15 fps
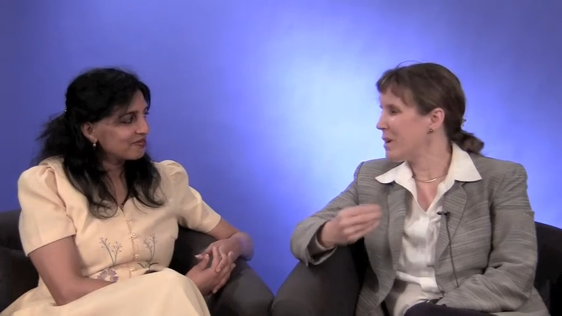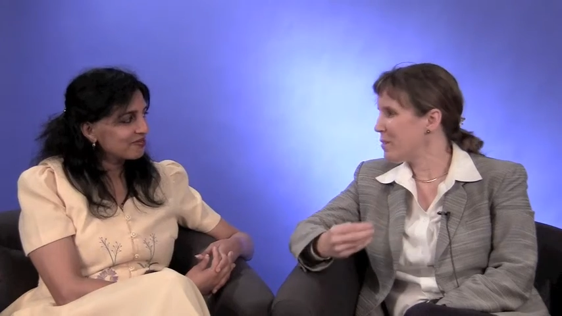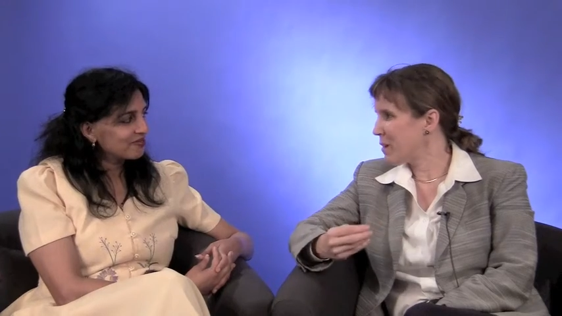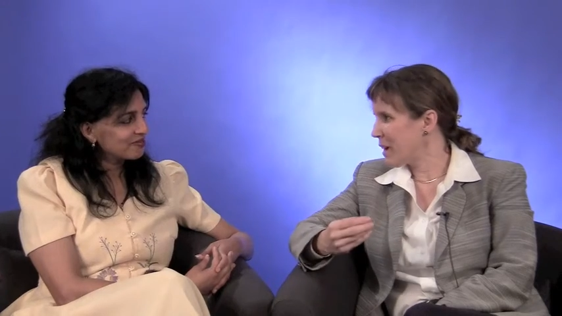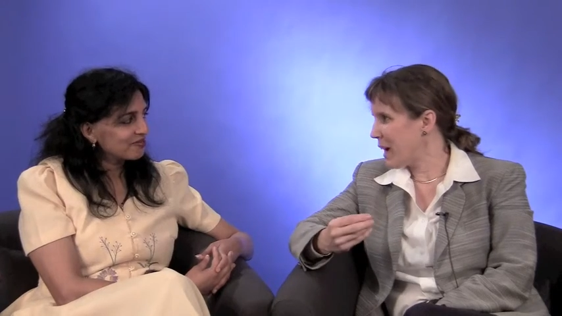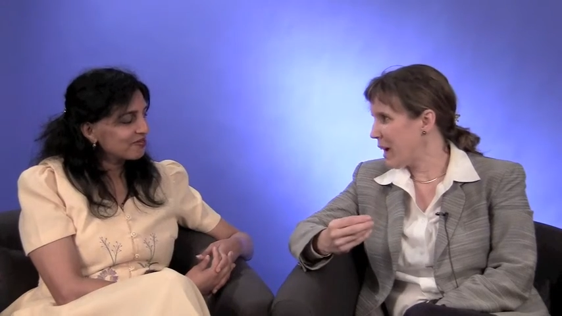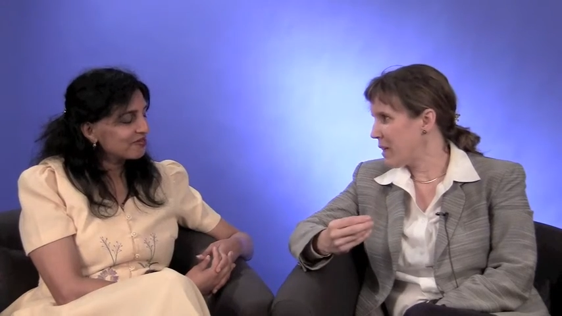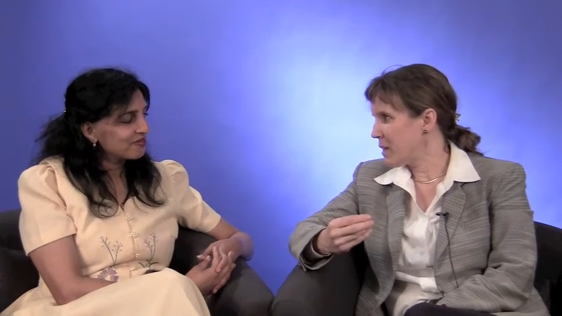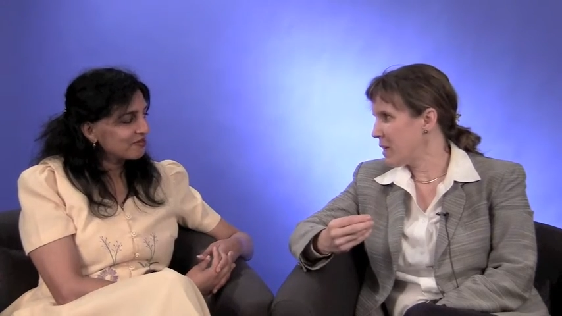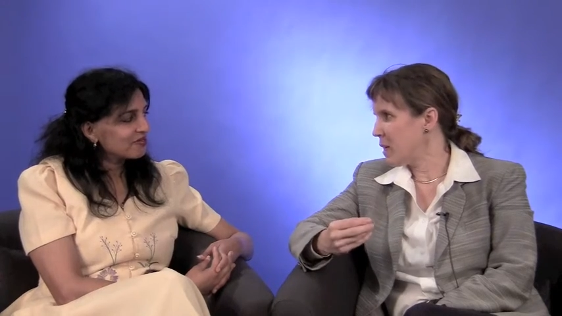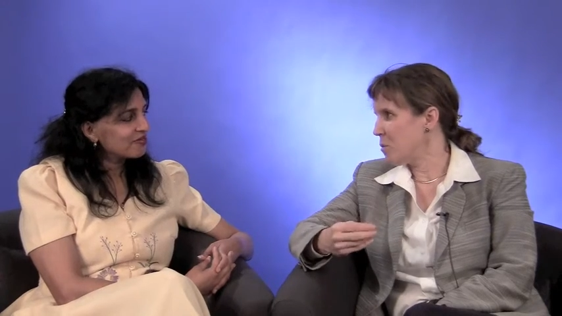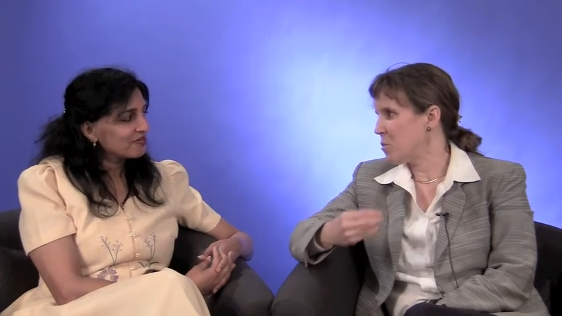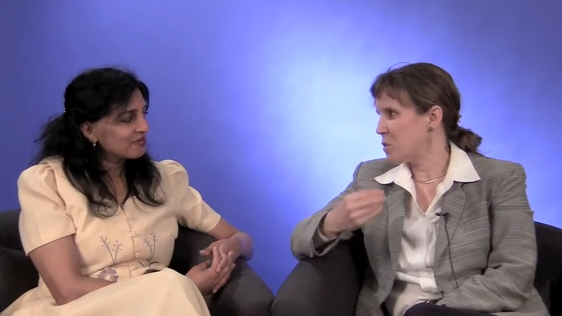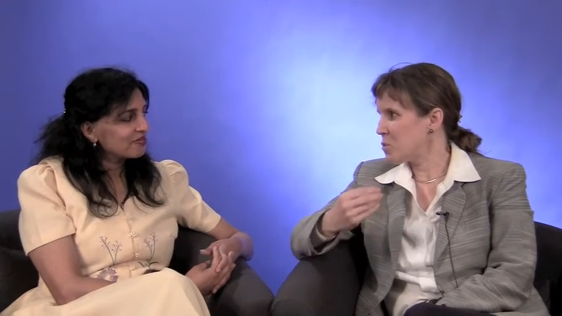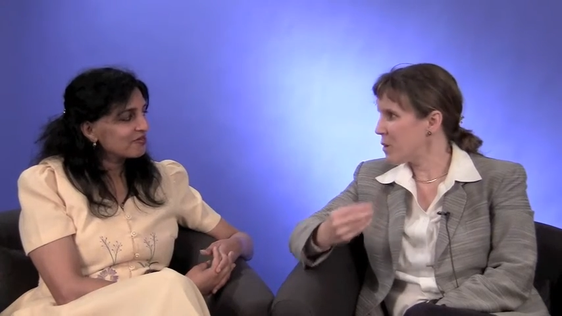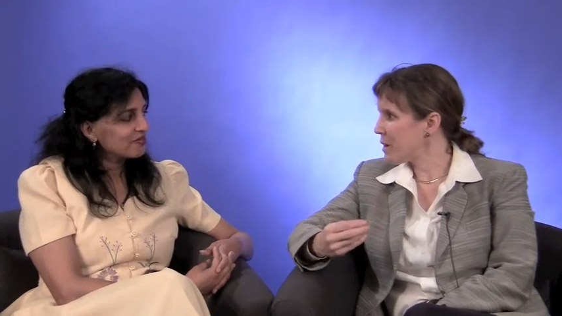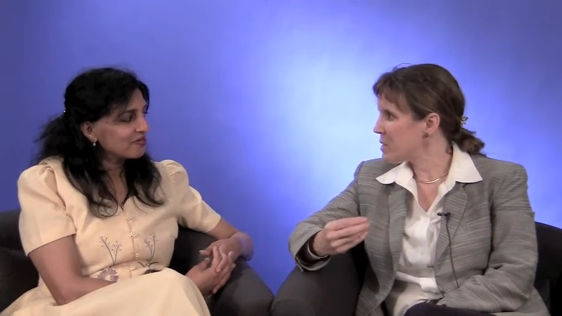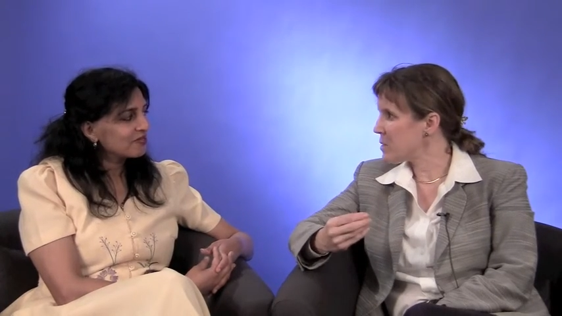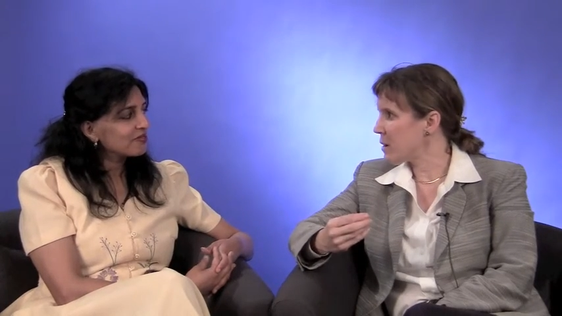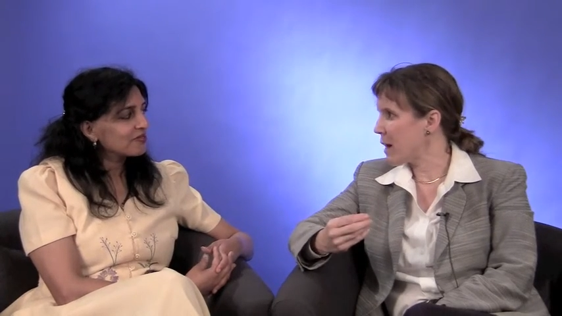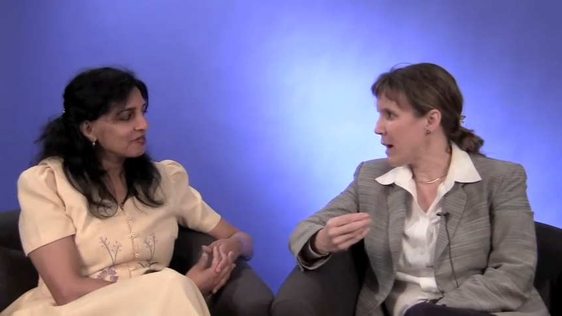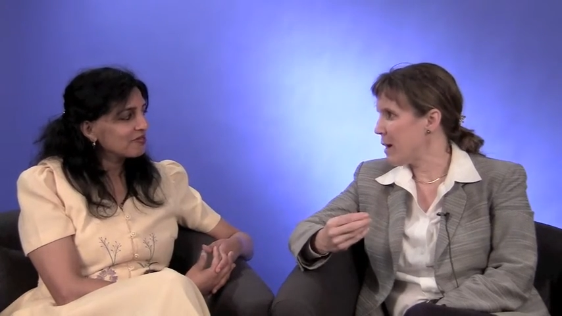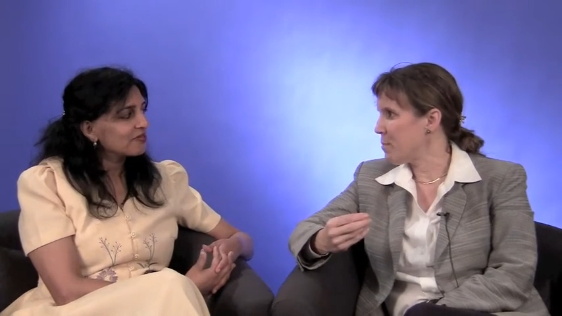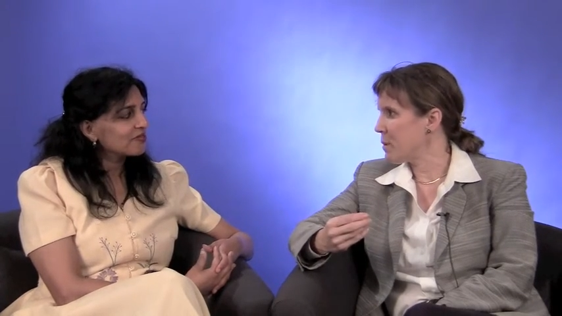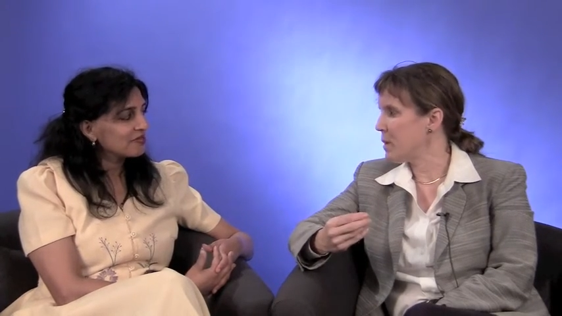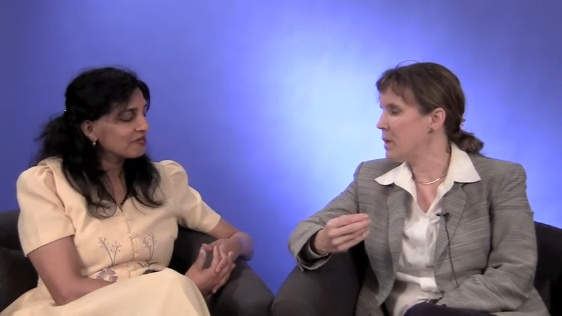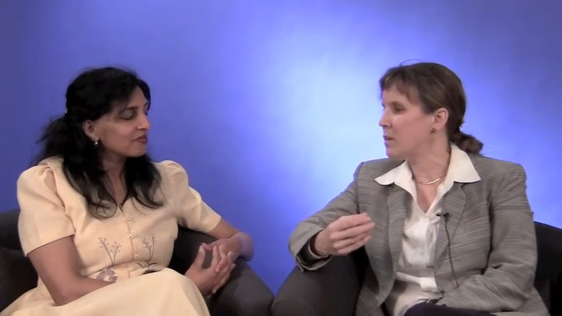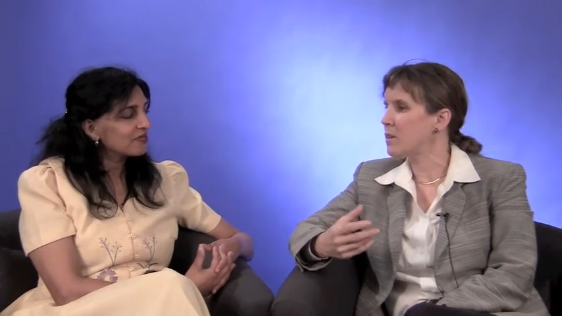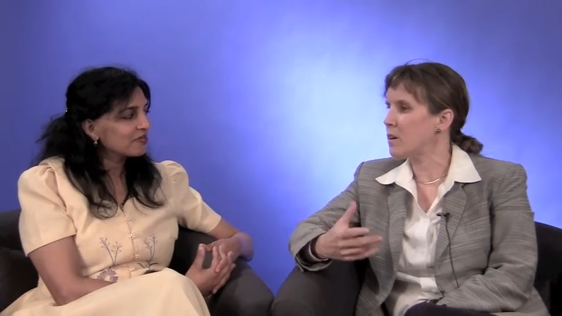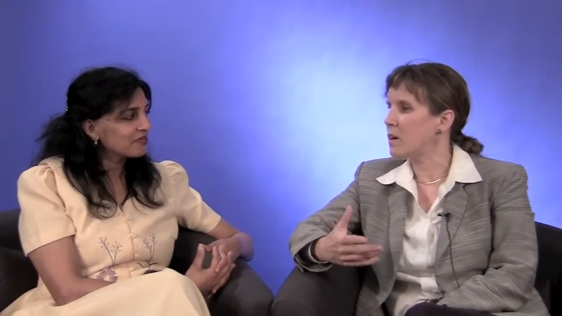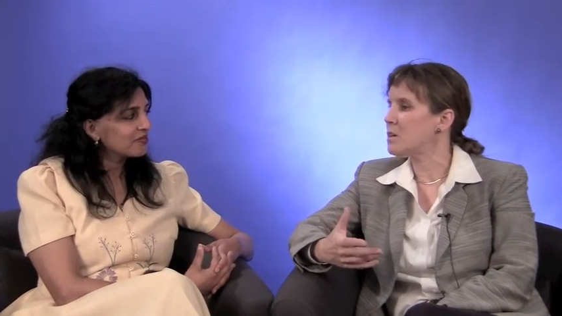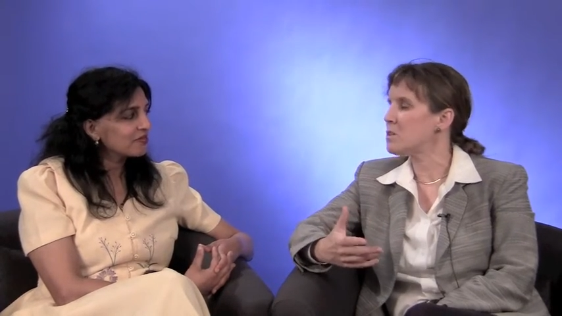Speaker 1: But in reality, when trades are happening, the